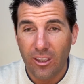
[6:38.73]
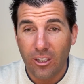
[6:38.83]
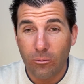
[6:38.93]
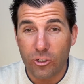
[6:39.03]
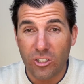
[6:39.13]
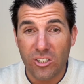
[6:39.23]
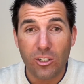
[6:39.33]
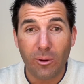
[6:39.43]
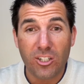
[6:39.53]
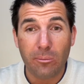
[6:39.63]
Would your
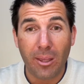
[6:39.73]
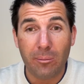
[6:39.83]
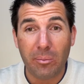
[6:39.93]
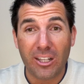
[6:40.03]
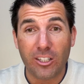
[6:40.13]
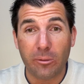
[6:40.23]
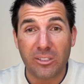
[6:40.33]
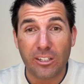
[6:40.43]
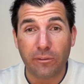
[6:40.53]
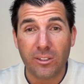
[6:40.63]
situation maybe be a little bit
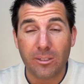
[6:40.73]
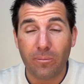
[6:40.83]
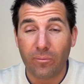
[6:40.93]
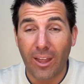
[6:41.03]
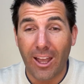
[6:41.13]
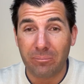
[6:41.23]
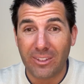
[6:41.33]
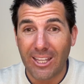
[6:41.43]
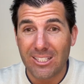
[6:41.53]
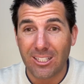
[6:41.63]
different? I'm
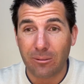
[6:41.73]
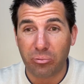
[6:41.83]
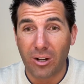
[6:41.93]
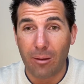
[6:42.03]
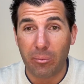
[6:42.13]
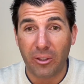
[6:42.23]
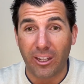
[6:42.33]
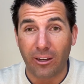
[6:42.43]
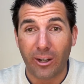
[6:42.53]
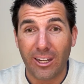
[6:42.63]
guessing
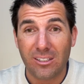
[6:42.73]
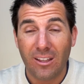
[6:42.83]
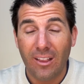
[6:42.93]
probably, right?